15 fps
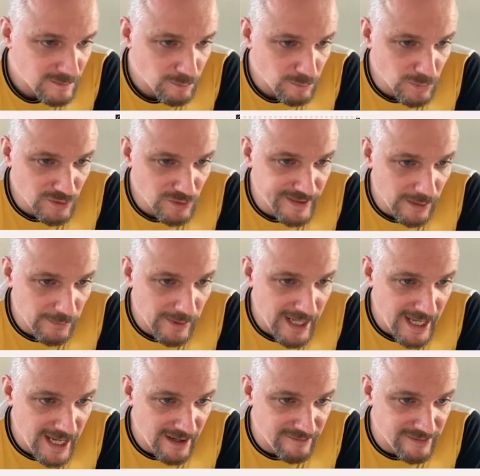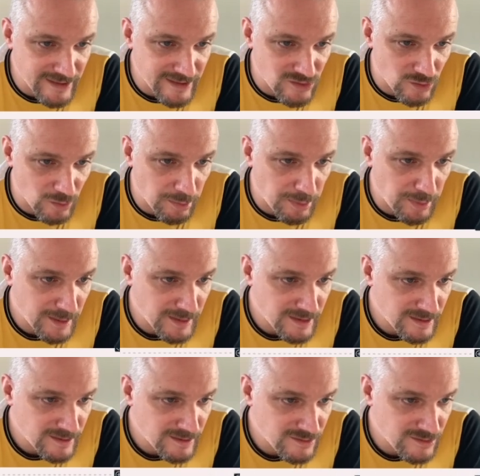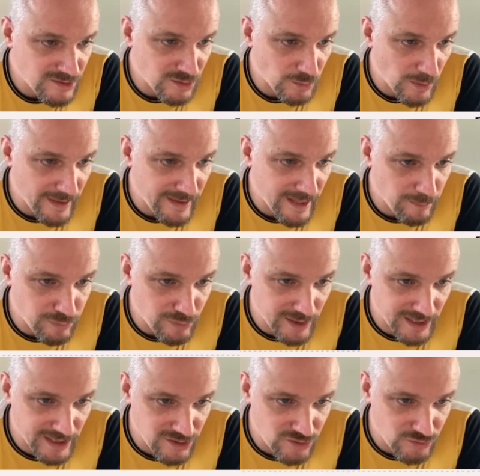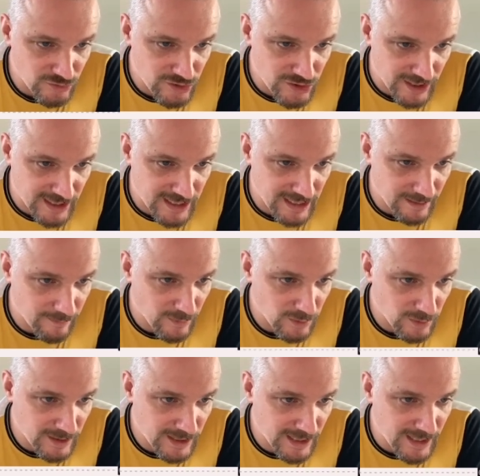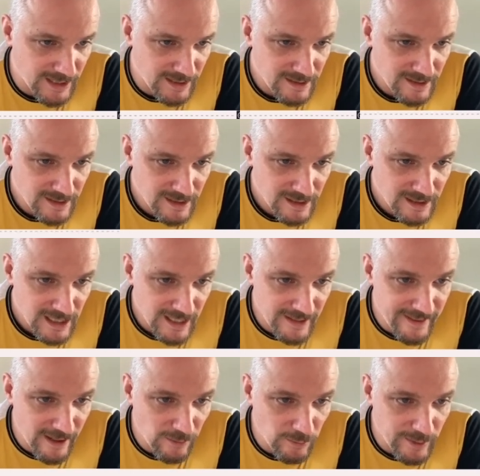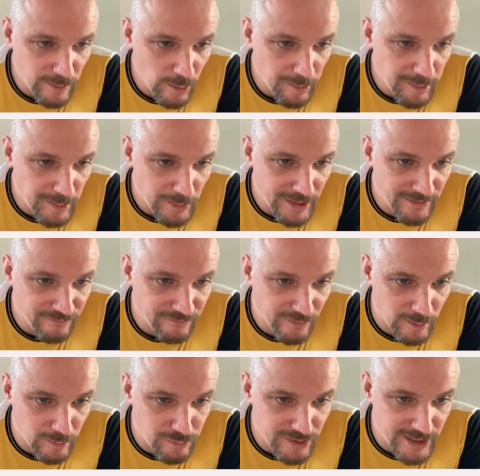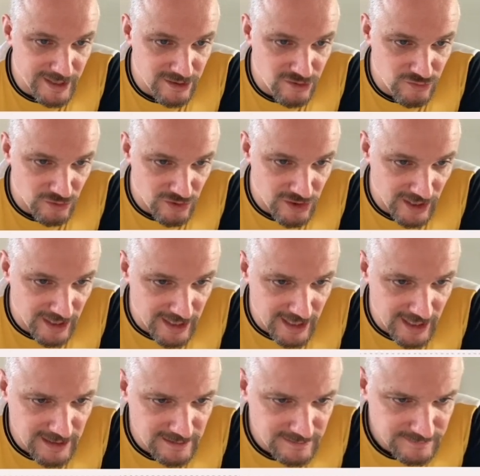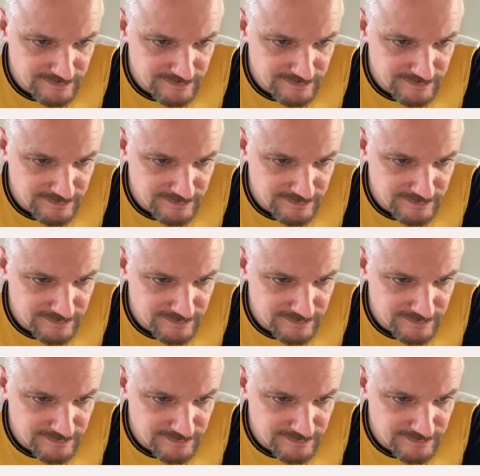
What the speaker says: moving our areas up to where that break of structure came. Okay. And then we will be waiting for a break of structure here.